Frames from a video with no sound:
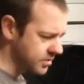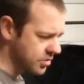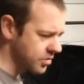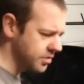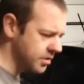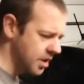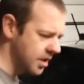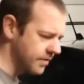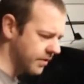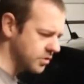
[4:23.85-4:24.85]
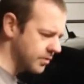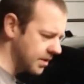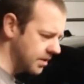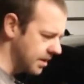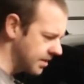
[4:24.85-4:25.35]
The Skoda, the
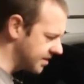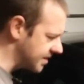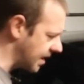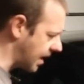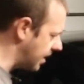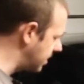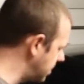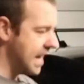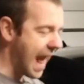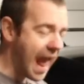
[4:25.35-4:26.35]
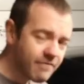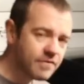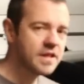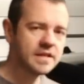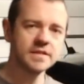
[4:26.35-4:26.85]
Volkswagen, the Seat.
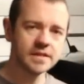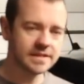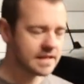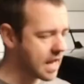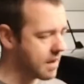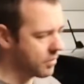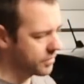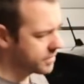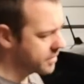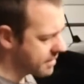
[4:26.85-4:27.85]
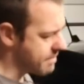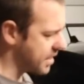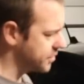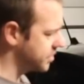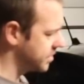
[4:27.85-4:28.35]
Everything's the same other than the
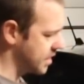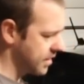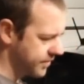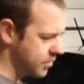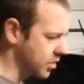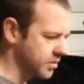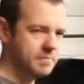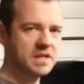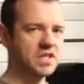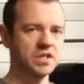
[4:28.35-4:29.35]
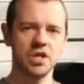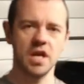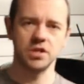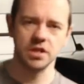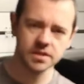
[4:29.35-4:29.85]
badge and a few cosmetic
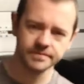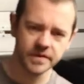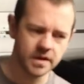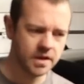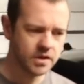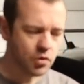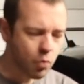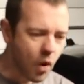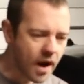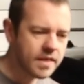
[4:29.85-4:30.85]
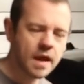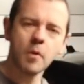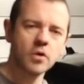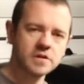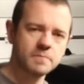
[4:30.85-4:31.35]
changes. So why they're
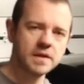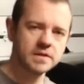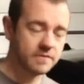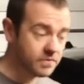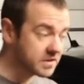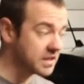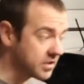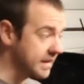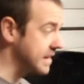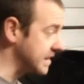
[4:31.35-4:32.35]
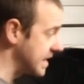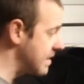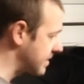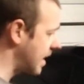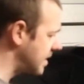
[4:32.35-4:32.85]
more expensive for essentially the
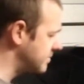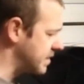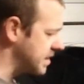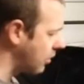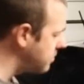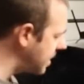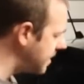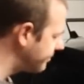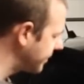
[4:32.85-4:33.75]
same car is beyond me.